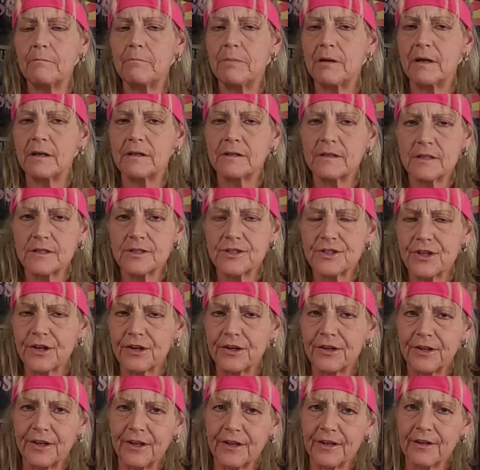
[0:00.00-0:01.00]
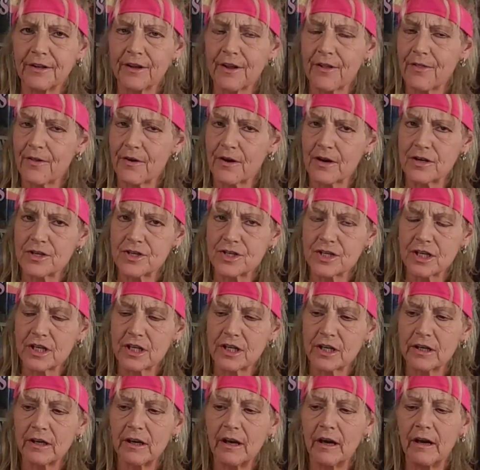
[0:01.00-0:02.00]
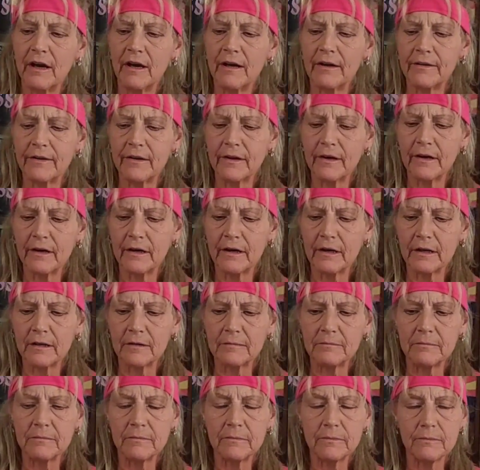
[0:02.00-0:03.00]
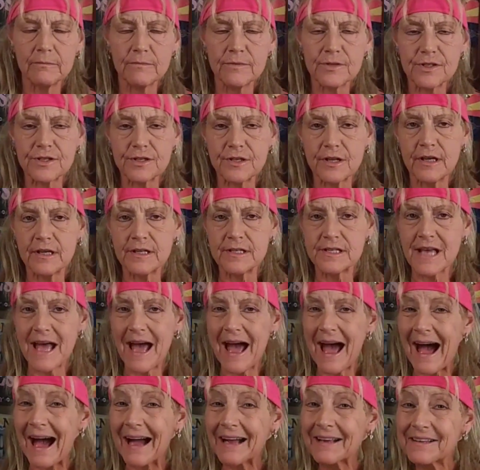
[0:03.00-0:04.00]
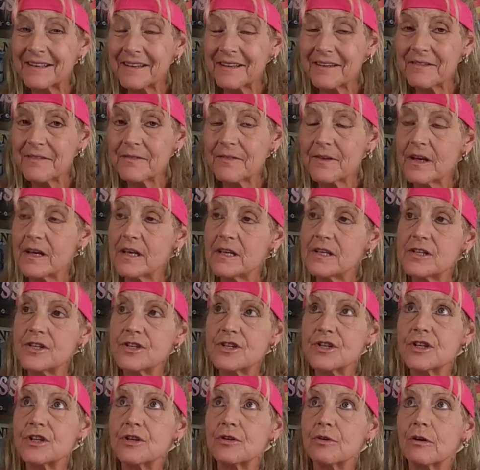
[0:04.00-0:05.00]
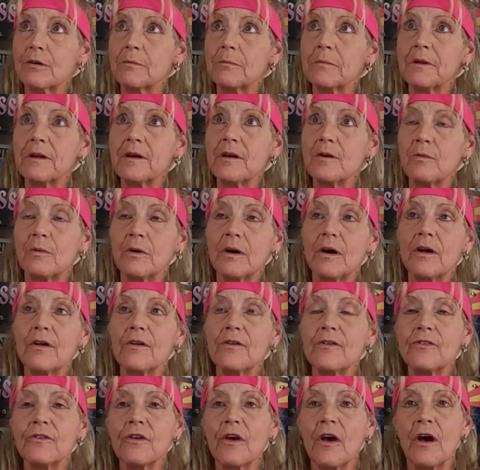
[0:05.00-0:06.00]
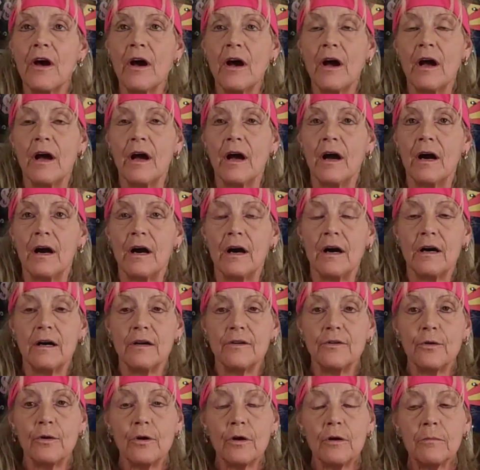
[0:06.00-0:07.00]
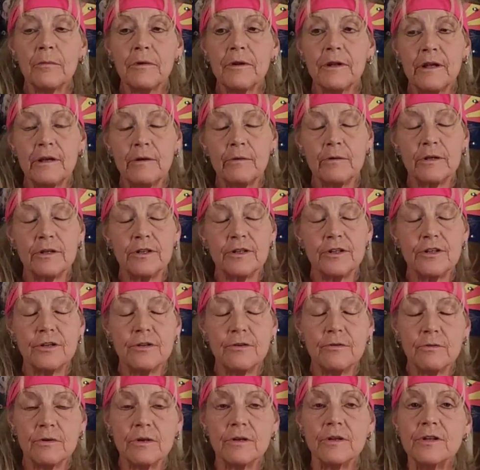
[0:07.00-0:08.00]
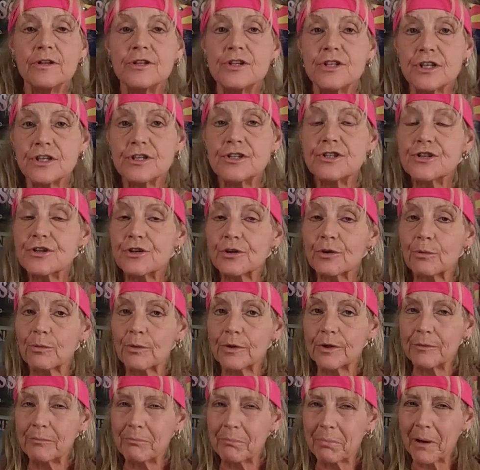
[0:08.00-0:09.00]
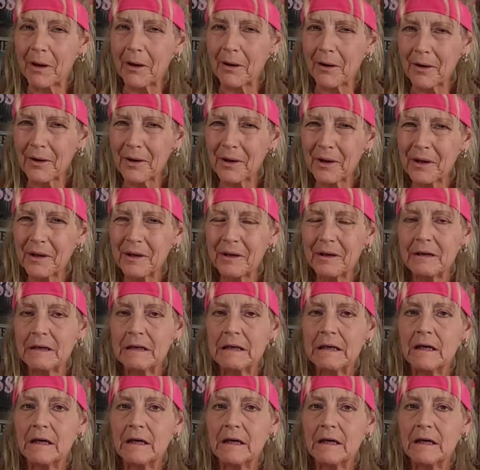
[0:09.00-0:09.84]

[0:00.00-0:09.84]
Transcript: Bug started getting lethargic and um, wasn't as active as she normally was. Uh, normally, when when Ginger would bark,